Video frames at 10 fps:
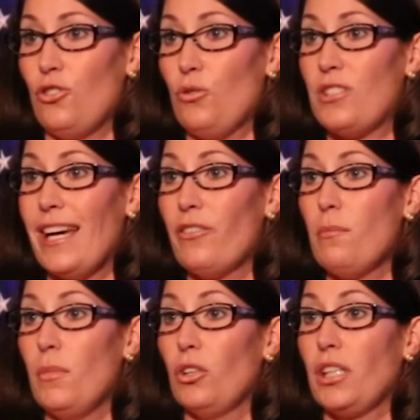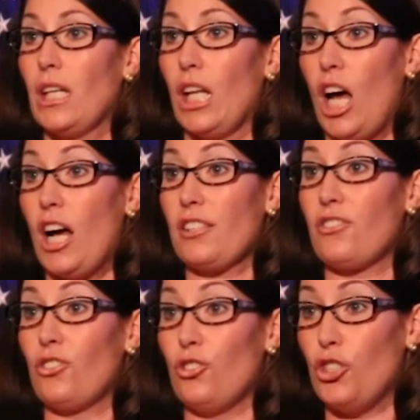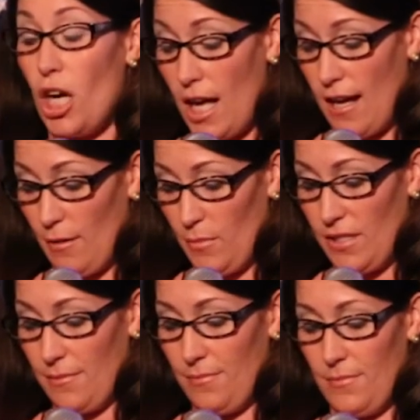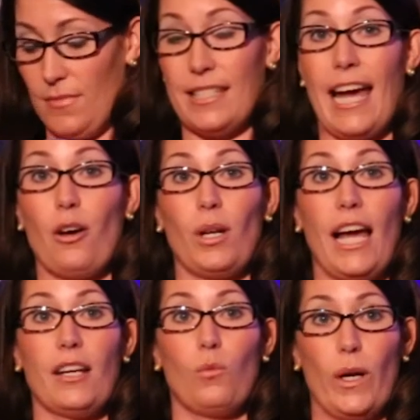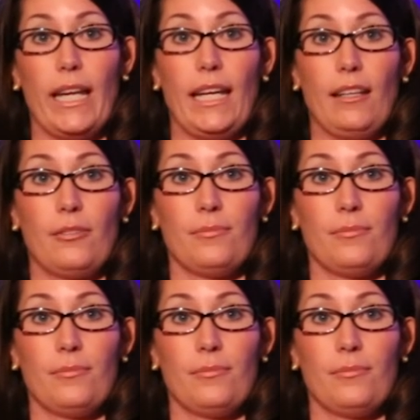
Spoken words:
Do 7 million lost jobs sound like winning?